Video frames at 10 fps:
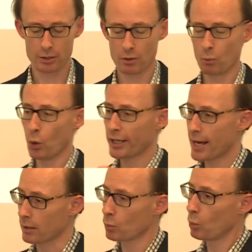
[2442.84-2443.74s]
work
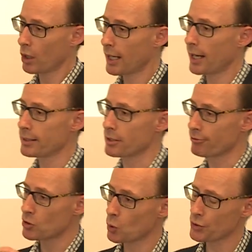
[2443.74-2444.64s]
out what kinds
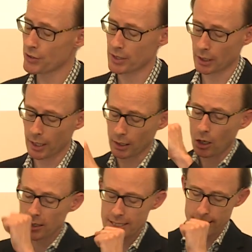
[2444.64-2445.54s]
of sources and
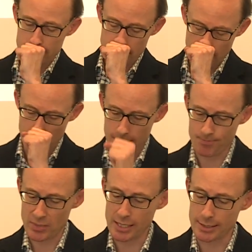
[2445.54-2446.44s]
content
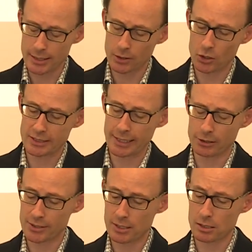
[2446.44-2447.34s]
is in those
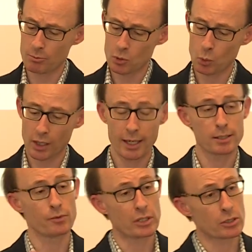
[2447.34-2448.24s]
legal systems, what
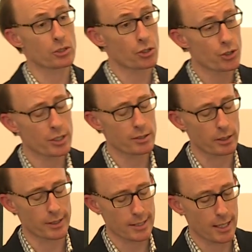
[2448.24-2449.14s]
kinds of institutions
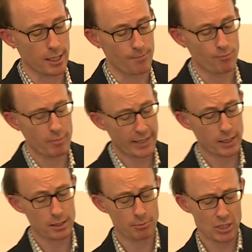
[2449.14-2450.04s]
and
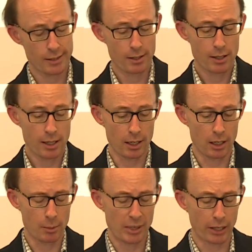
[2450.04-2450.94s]
mechanisms
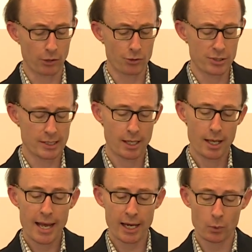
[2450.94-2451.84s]
are being used,
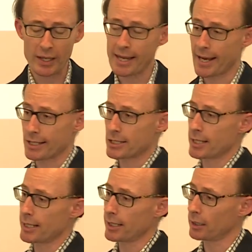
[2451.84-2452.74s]
how do we gauge
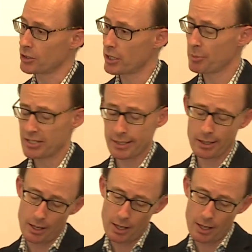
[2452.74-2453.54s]
their legitimacy,